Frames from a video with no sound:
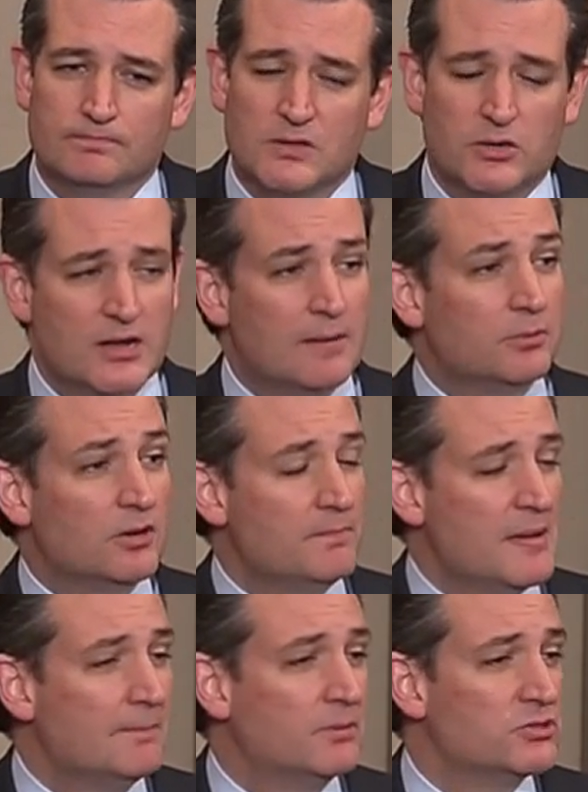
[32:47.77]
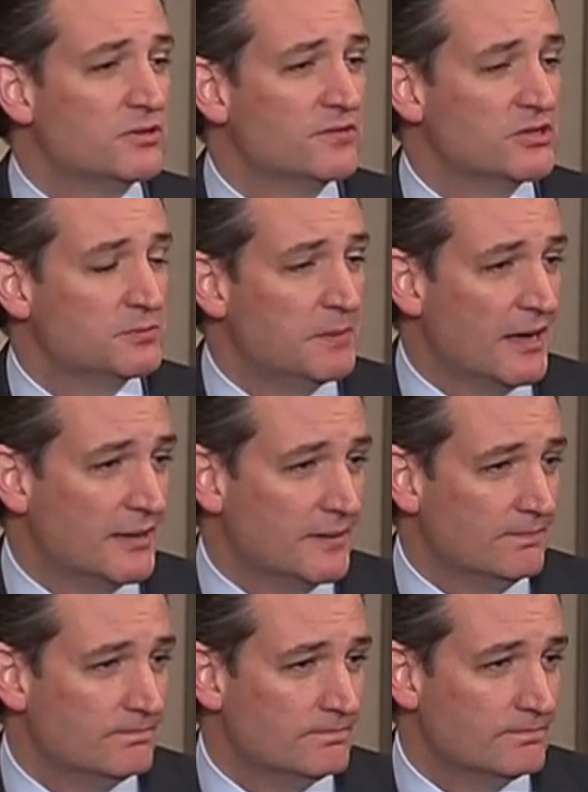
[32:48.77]
There are a number of members of this
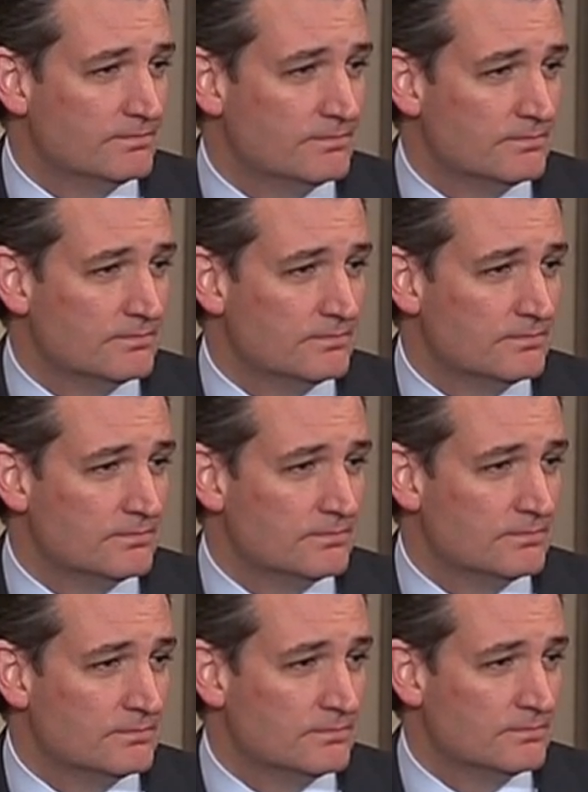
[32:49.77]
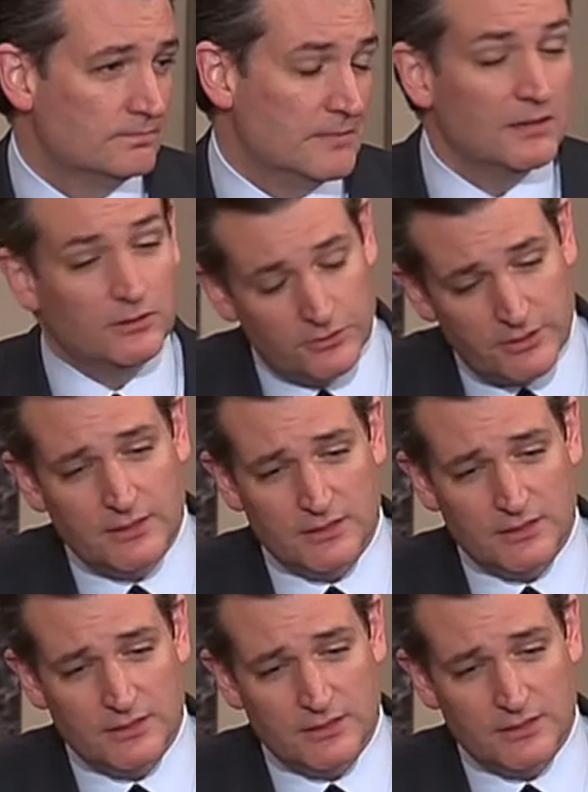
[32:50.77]
body, including